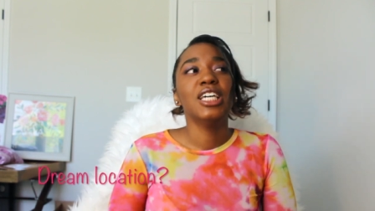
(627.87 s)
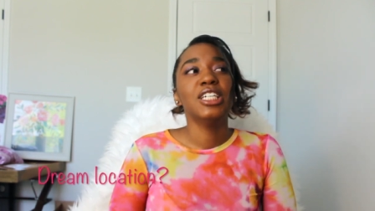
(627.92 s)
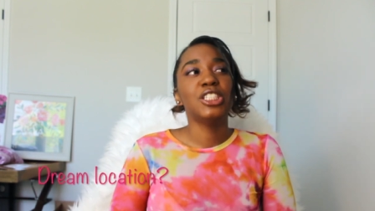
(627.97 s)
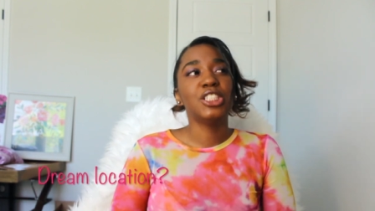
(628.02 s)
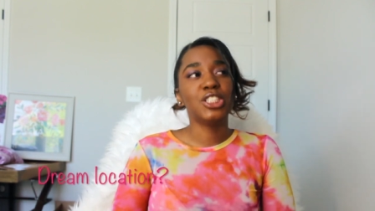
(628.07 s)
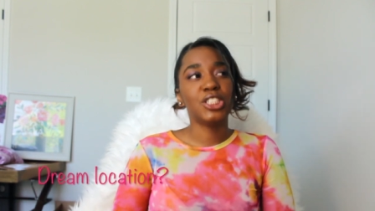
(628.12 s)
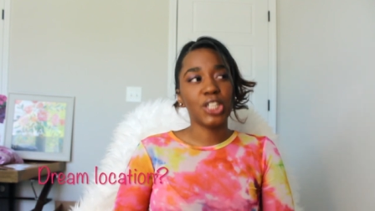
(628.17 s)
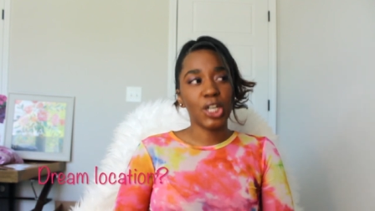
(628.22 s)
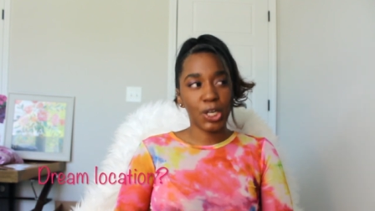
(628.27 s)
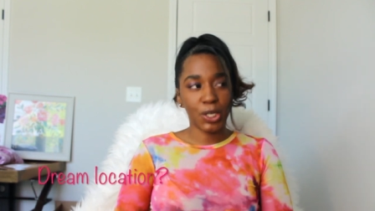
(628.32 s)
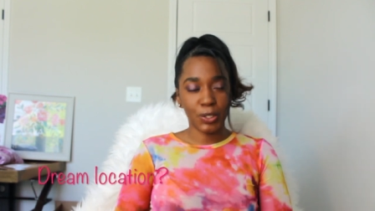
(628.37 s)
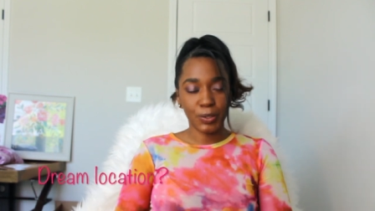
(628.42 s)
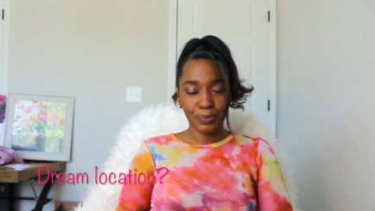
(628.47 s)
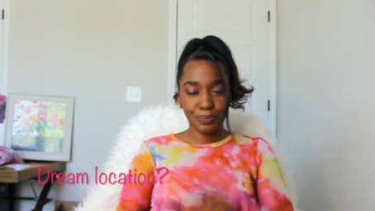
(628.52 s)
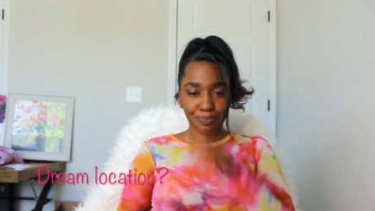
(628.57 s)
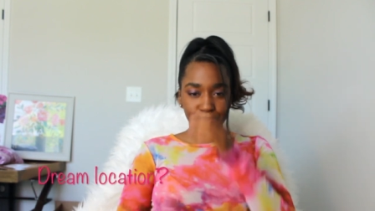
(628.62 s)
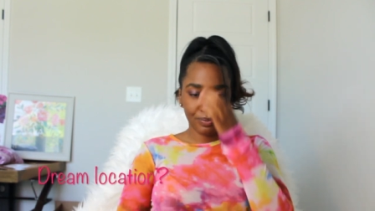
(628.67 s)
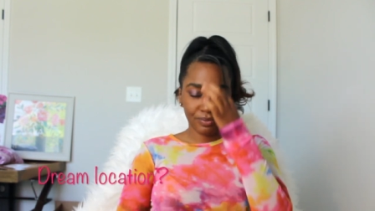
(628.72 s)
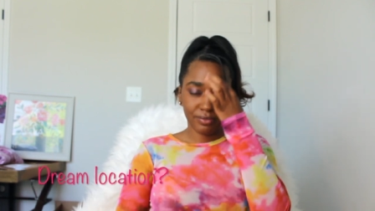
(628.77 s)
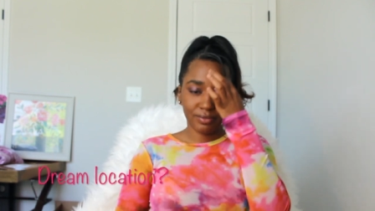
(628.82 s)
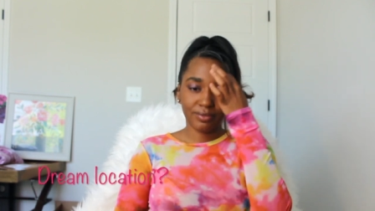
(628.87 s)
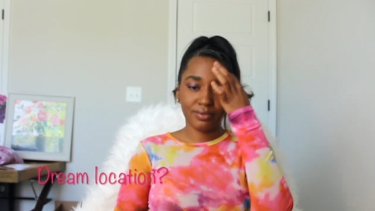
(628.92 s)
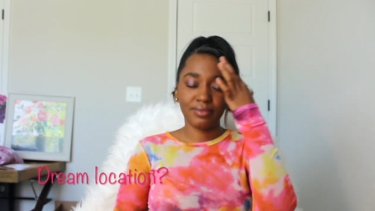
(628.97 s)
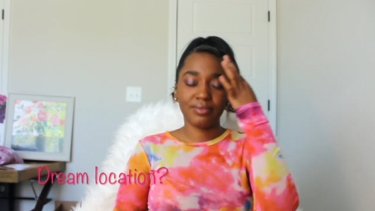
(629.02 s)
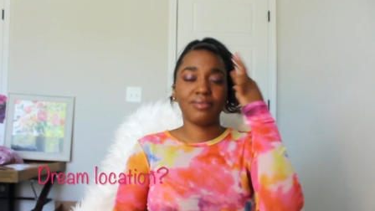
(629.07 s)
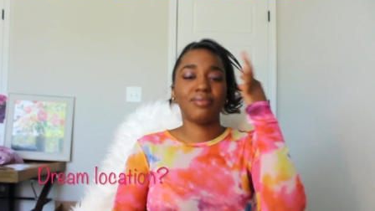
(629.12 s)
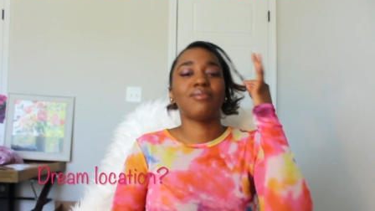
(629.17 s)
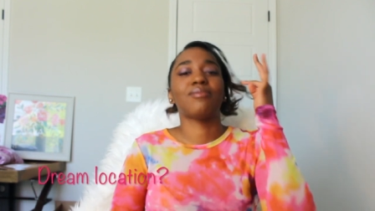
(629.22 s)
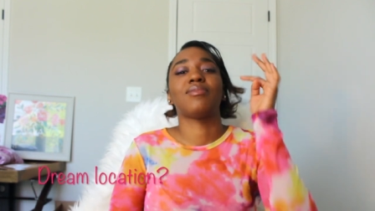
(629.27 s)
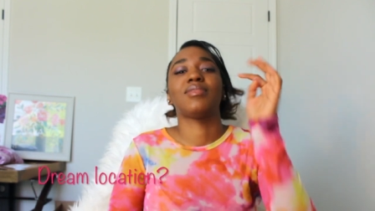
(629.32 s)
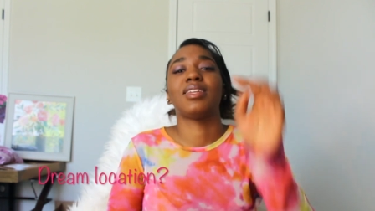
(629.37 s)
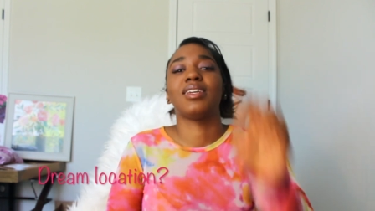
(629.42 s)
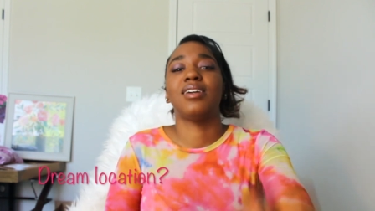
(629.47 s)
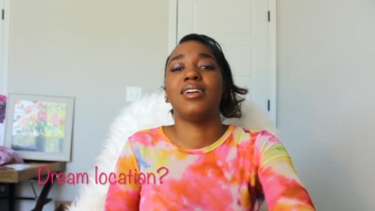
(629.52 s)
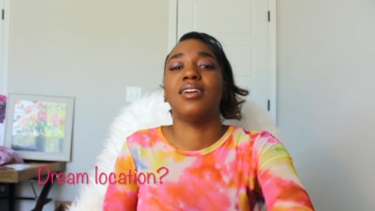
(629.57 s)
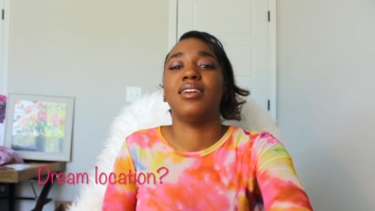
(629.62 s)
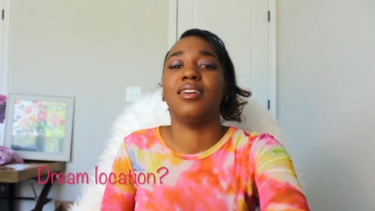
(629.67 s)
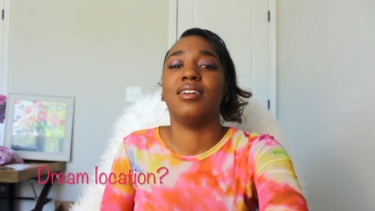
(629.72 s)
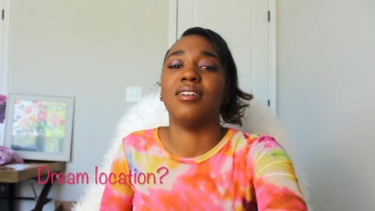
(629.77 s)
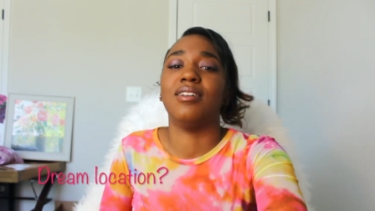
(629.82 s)
So,
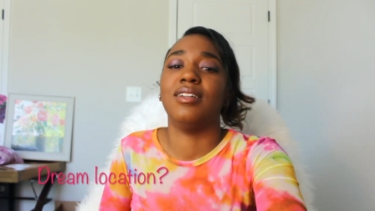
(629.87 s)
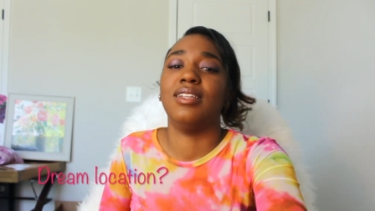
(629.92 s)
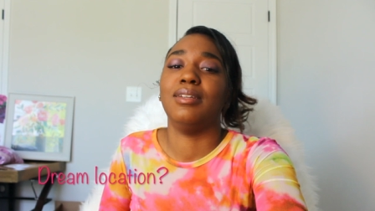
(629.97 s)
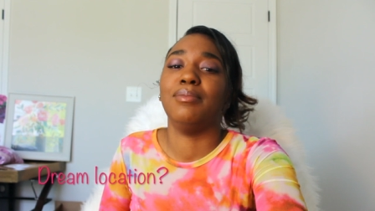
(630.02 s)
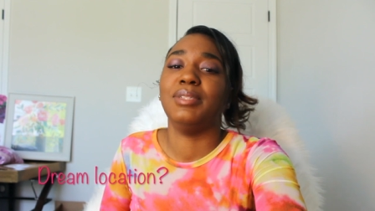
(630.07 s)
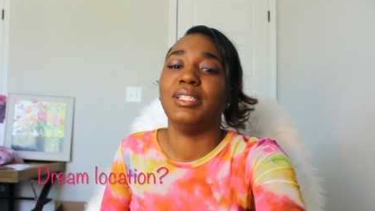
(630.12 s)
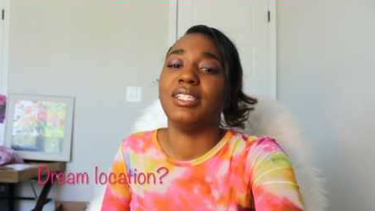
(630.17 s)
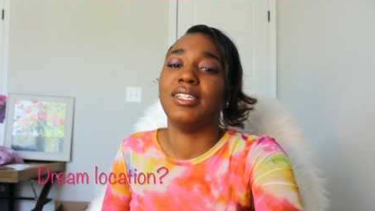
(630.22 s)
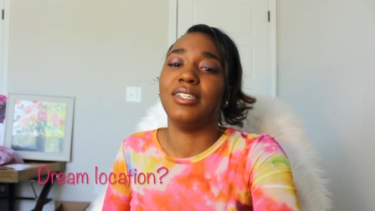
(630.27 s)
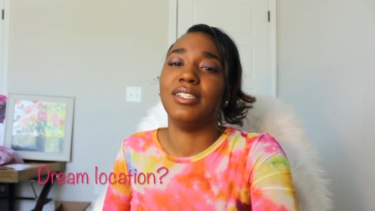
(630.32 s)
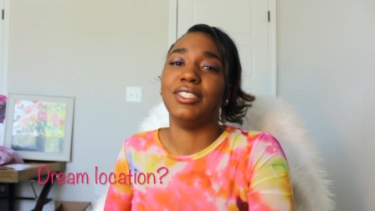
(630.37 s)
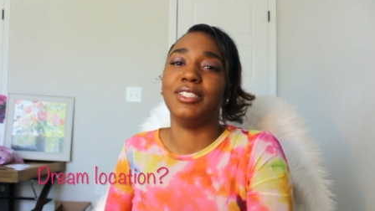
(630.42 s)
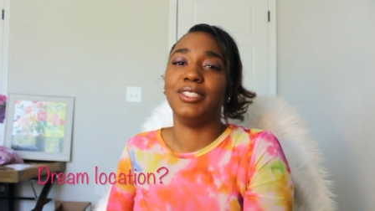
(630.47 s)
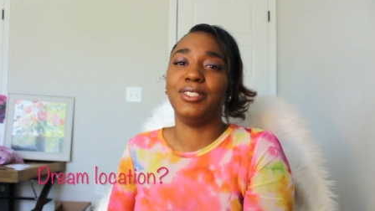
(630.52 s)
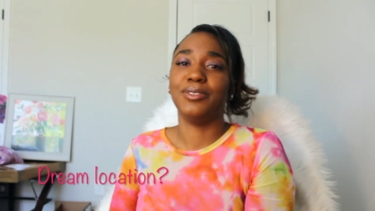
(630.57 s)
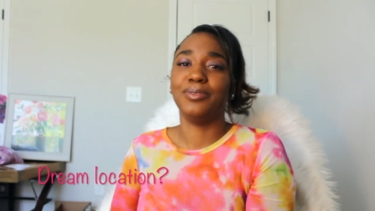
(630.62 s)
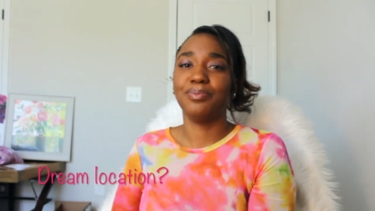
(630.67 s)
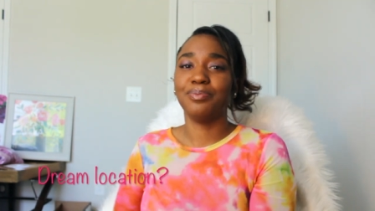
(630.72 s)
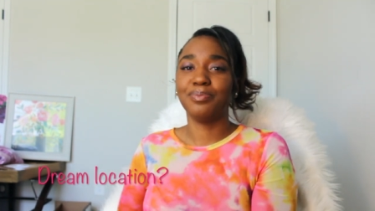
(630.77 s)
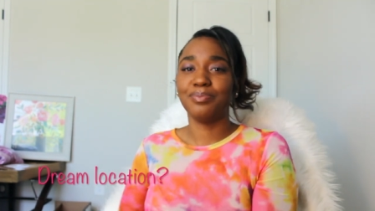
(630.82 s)
y'all, let me tell you.